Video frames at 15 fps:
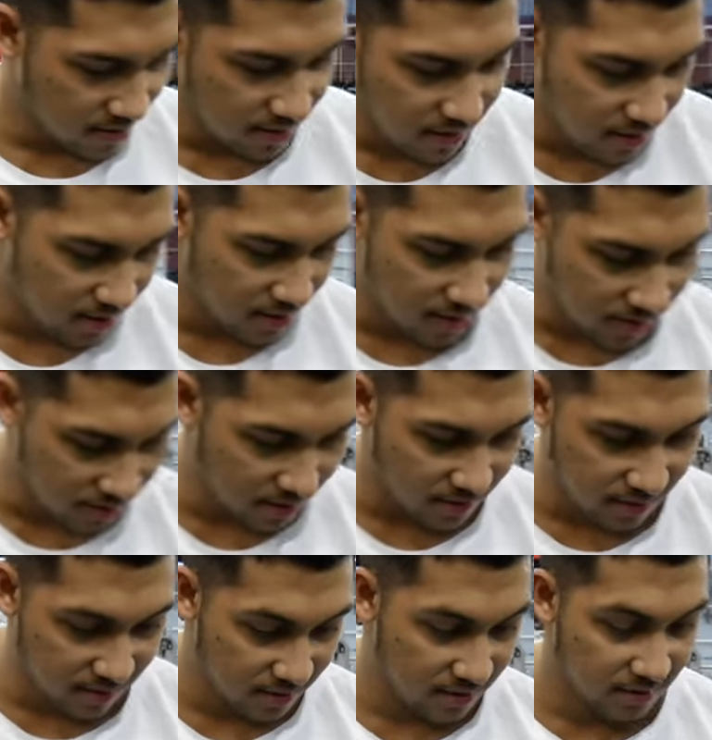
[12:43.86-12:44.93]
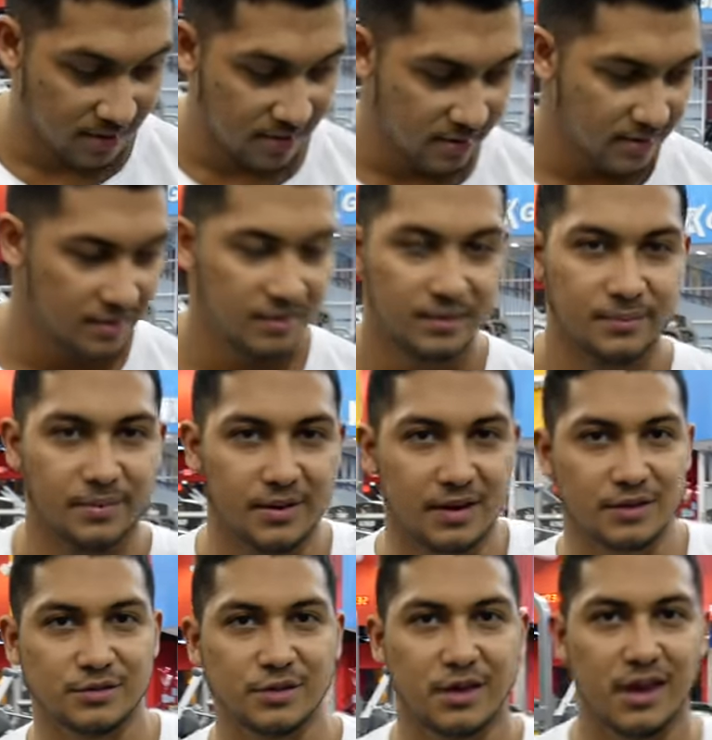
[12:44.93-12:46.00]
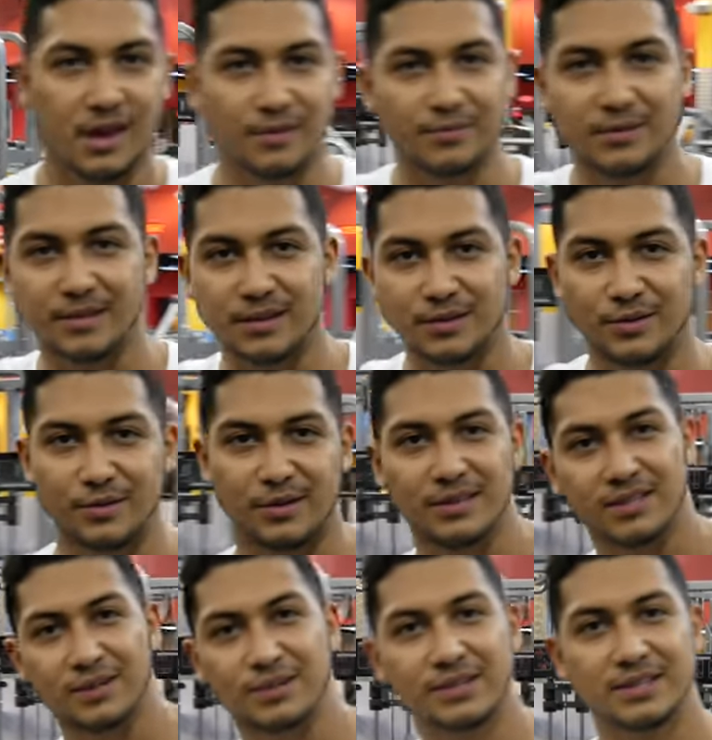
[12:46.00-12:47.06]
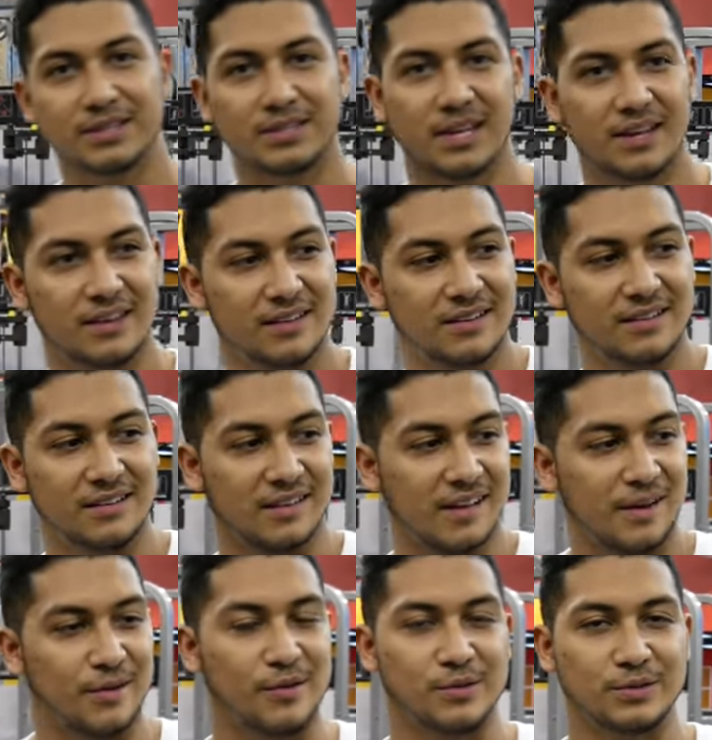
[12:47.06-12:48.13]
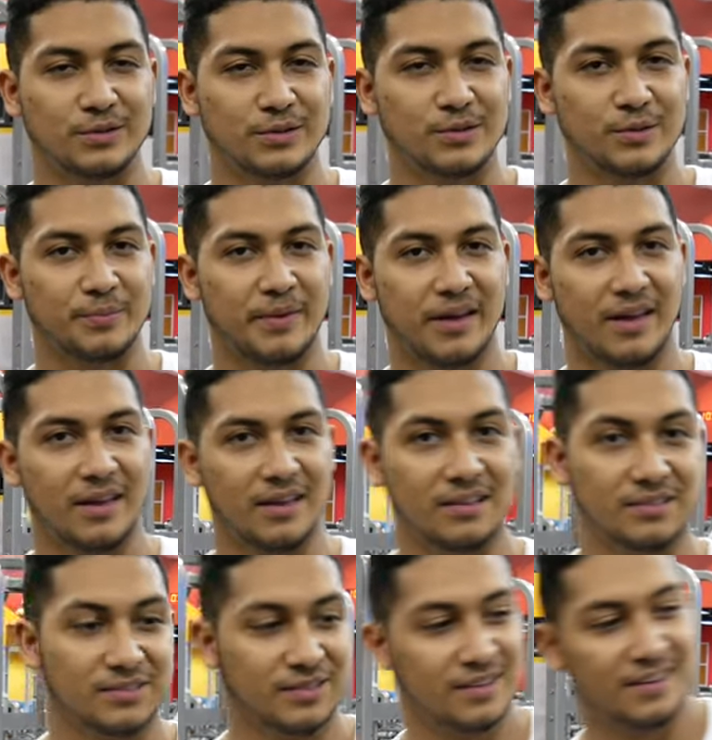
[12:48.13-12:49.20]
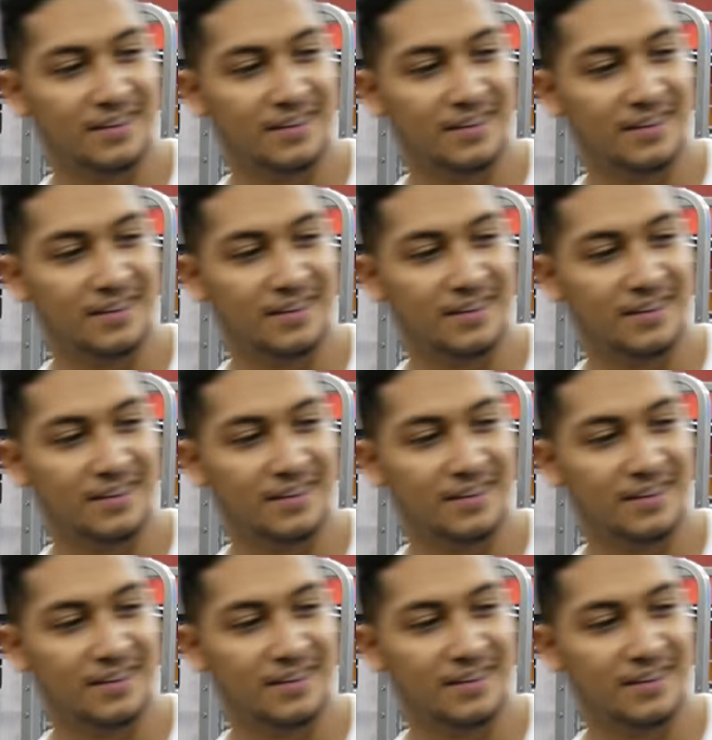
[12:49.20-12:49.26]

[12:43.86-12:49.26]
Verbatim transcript: Uh, because you can't really do anything with this hand, I don't know what to do with my hands.